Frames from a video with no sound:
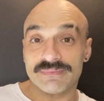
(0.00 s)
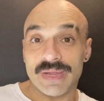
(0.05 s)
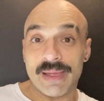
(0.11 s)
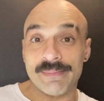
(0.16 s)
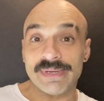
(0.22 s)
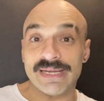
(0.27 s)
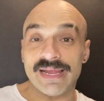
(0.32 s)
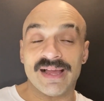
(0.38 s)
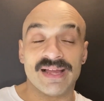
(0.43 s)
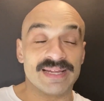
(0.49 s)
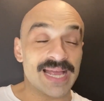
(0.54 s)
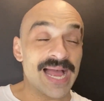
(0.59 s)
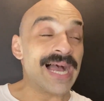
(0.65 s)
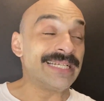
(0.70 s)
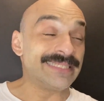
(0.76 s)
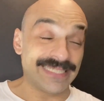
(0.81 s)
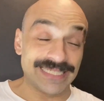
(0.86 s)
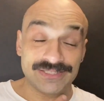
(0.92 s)
I mean,
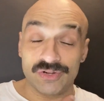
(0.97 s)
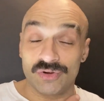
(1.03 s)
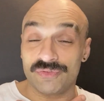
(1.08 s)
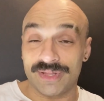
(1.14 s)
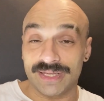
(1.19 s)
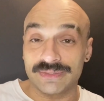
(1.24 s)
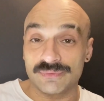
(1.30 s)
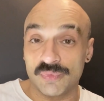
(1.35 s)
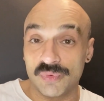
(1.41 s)
I didn't know that